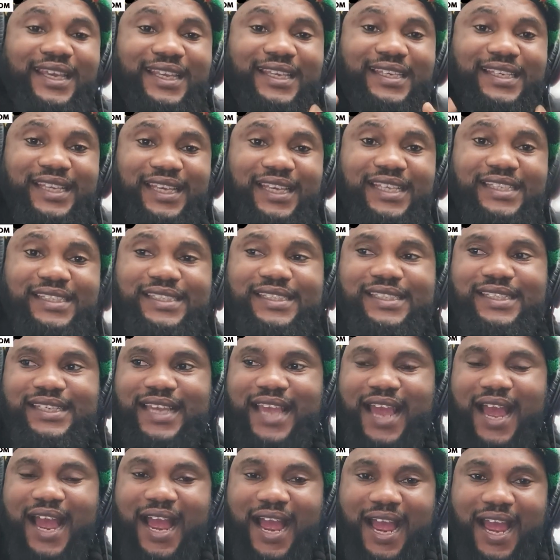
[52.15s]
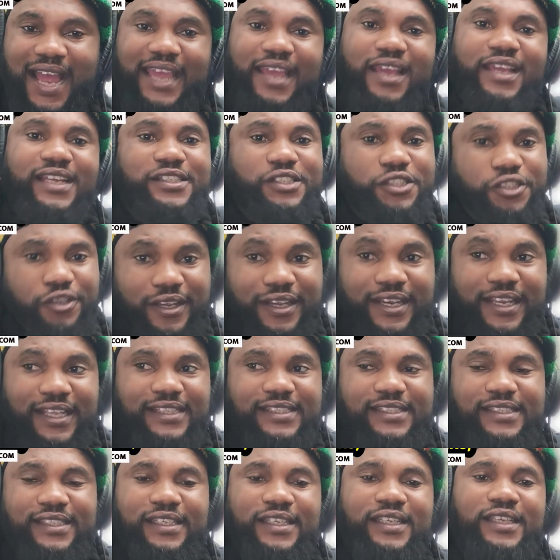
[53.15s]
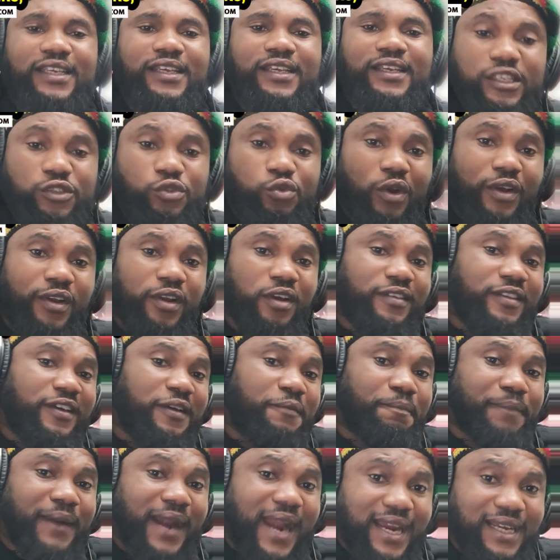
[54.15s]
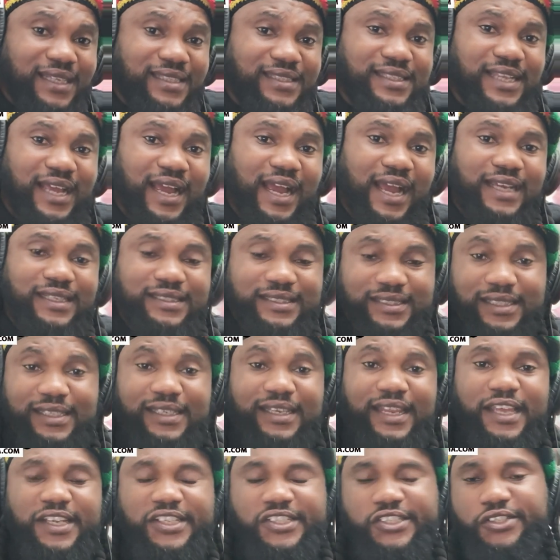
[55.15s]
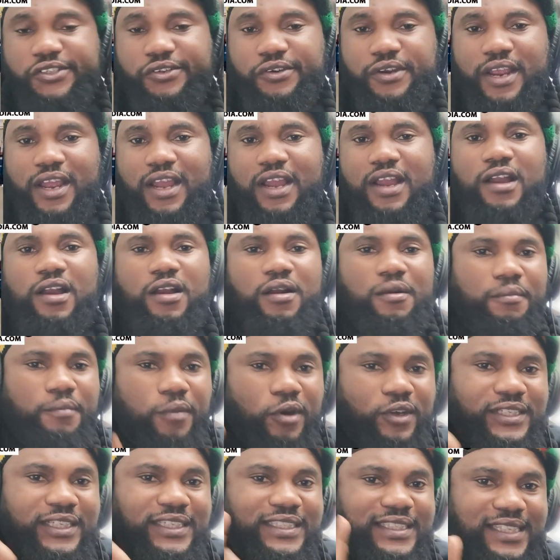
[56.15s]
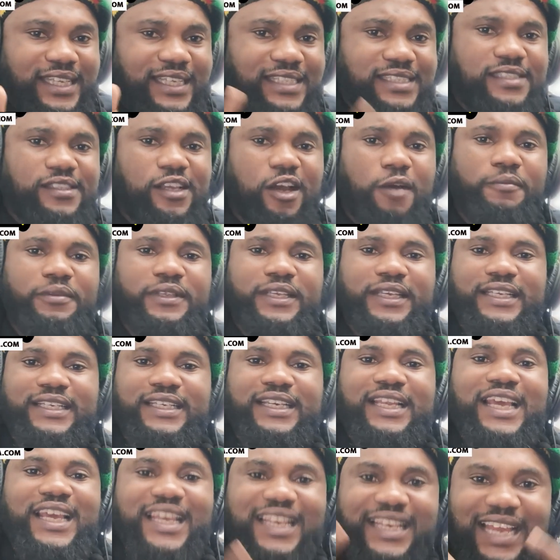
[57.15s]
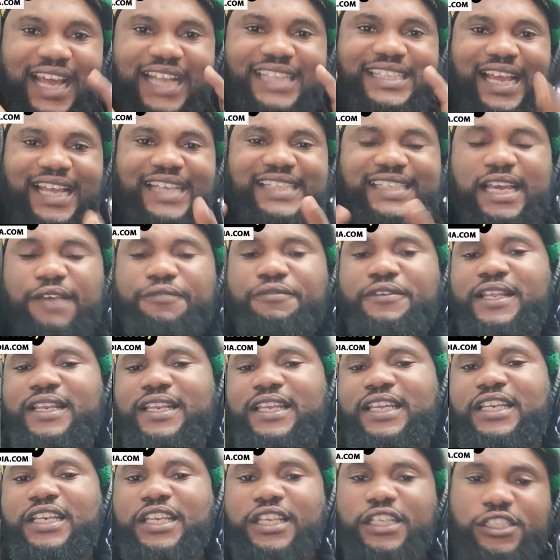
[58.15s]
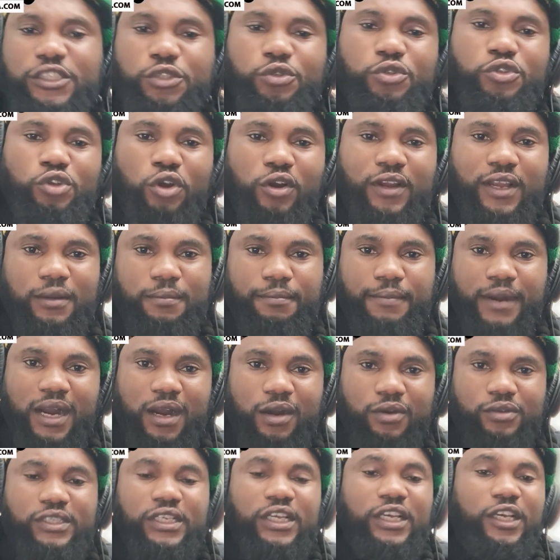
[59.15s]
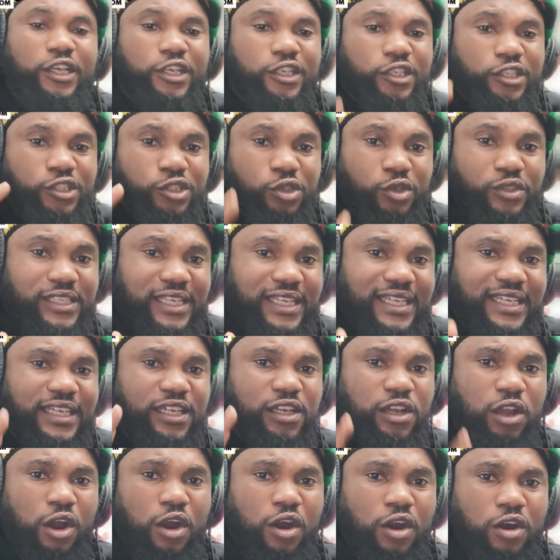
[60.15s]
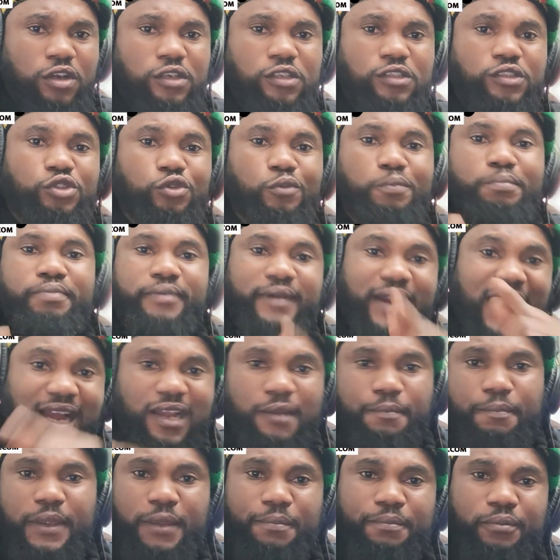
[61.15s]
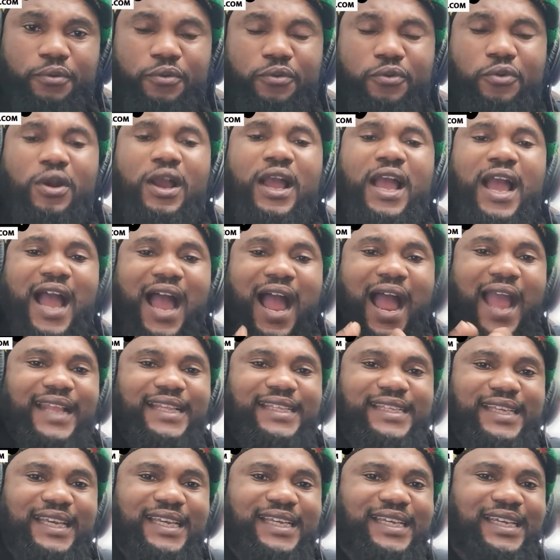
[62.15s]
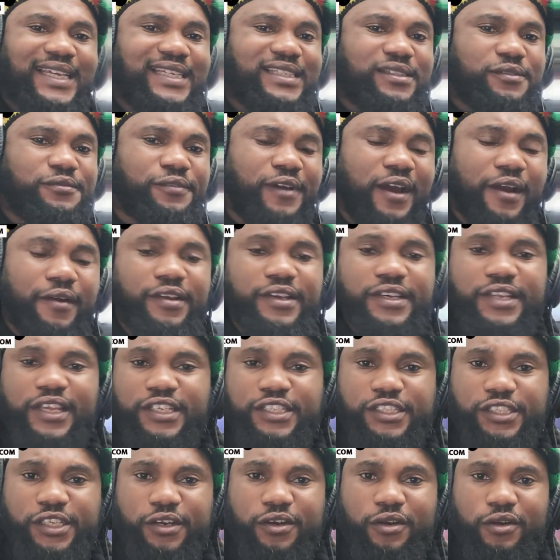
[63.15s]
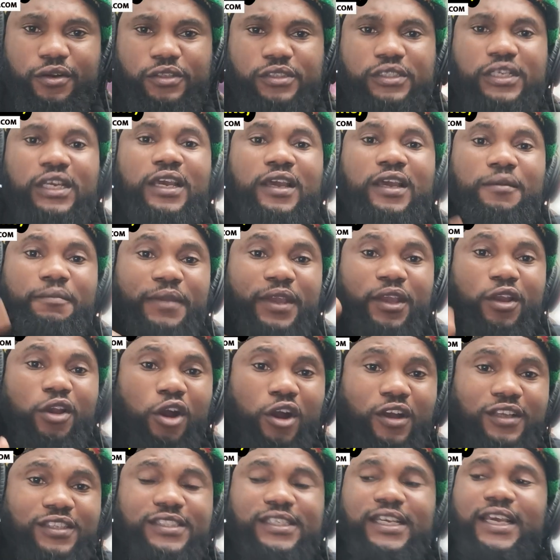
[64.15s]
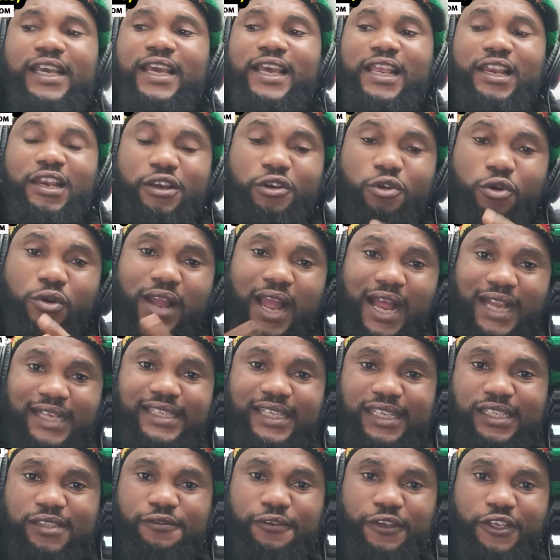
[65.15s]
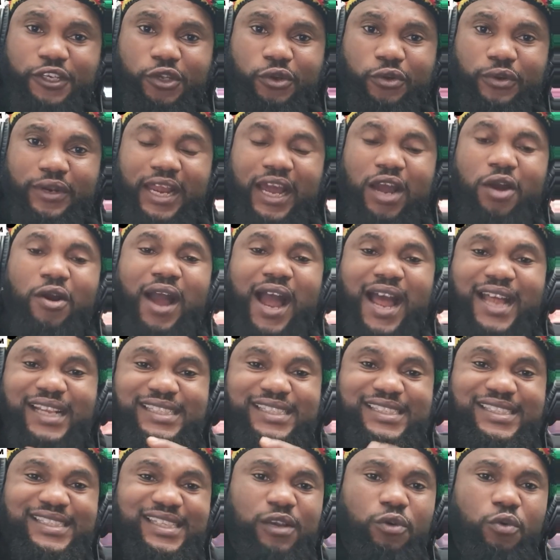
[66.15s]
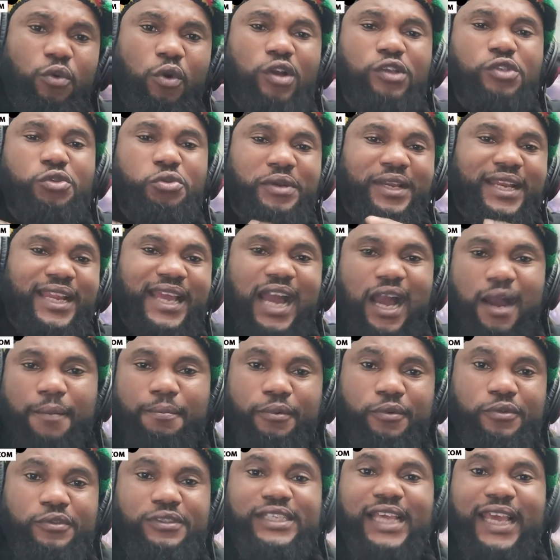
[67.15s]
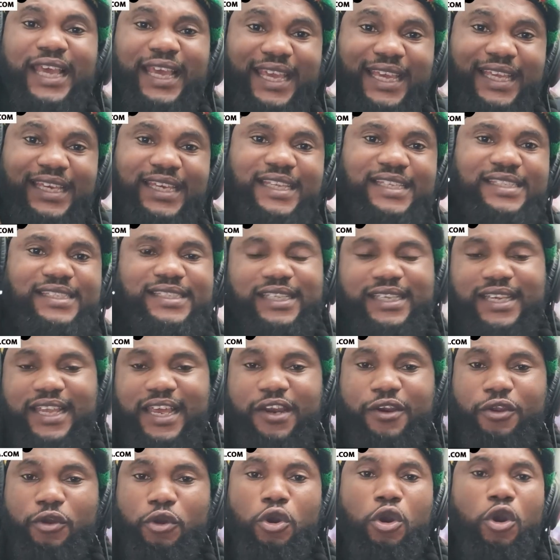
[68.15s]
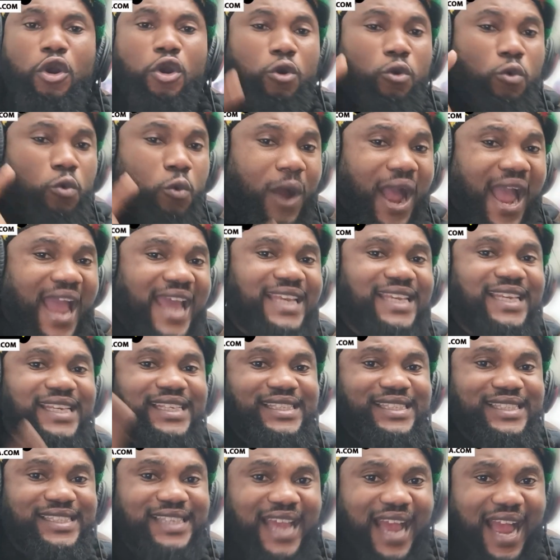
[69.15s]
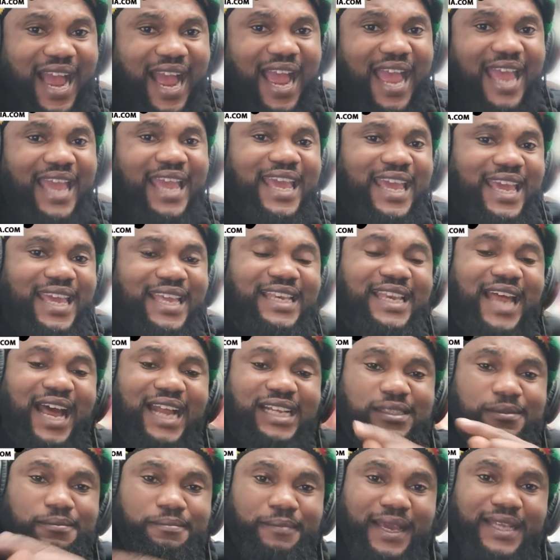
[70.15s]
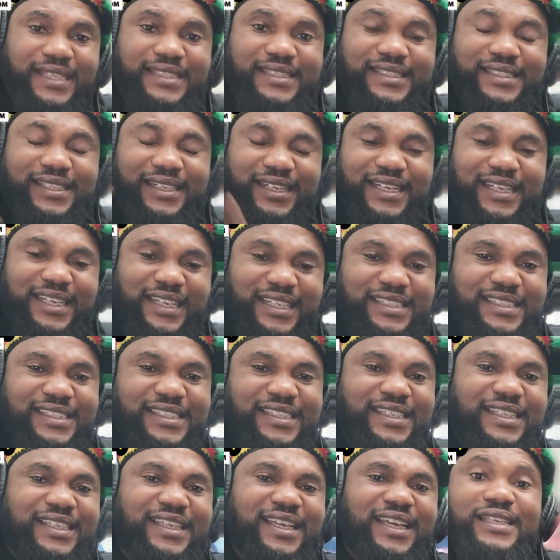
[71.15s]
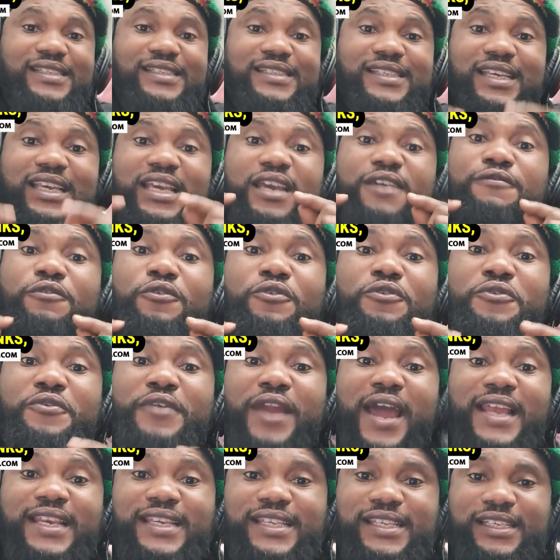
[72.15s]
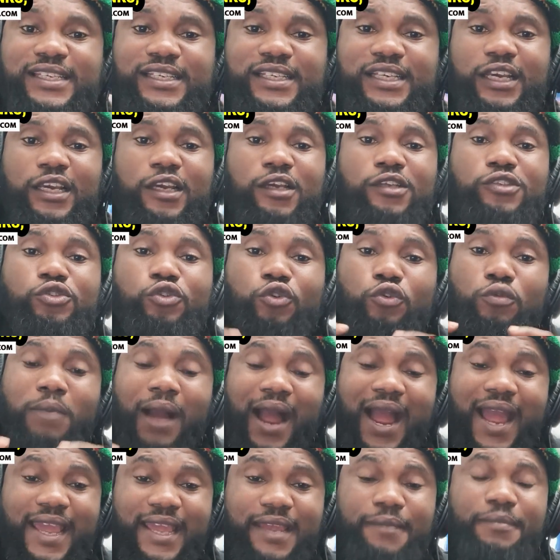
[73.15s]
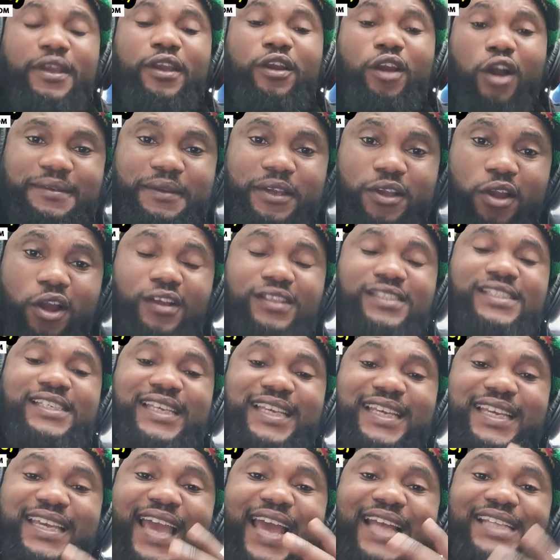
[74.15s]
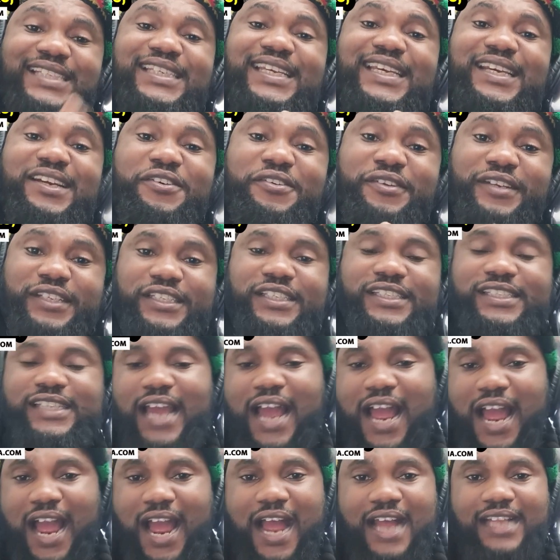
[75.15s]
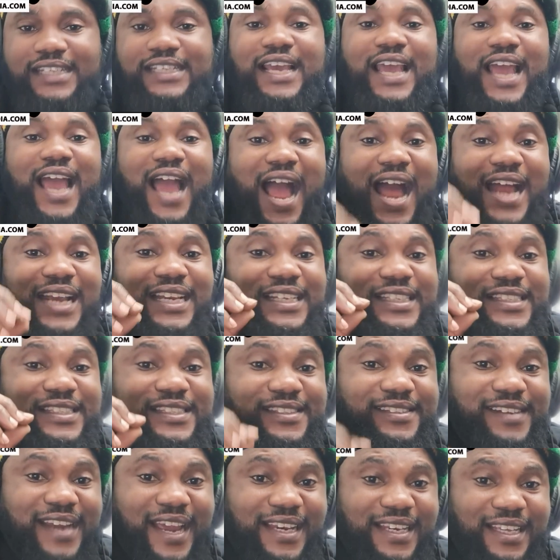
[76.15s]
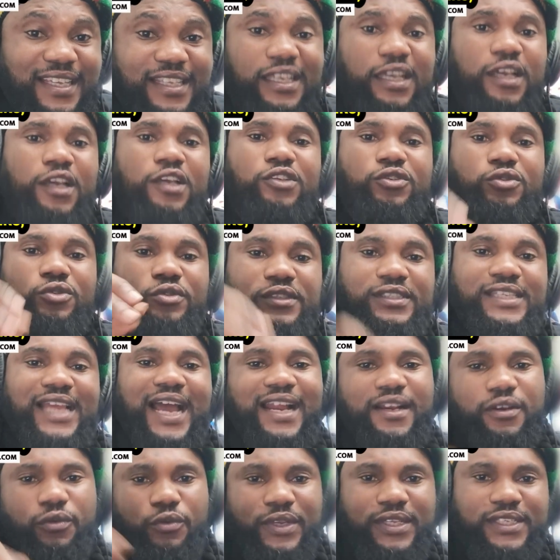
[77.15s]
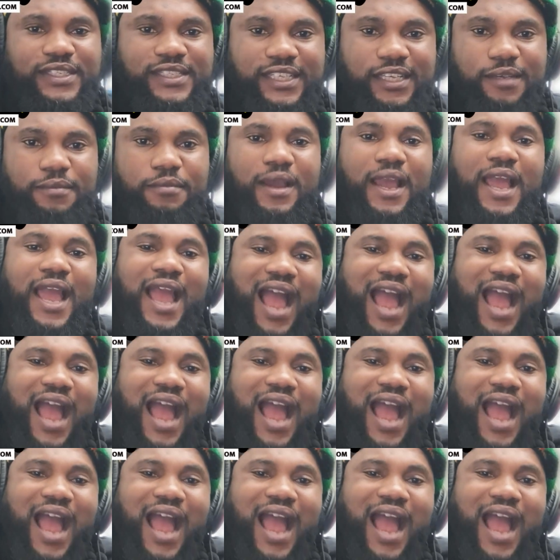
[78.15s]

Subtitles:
This guy Trinity is one of the prank stars in Nigeria, but he did something that I definitely need to talk about. Using gun to prank people, I think, is very dangerous, because look at this video now and see what really happens in this scenario. Why this guy that met Trinity is even ready to prank him, because he gets a rigid heart and is ready to stand with him,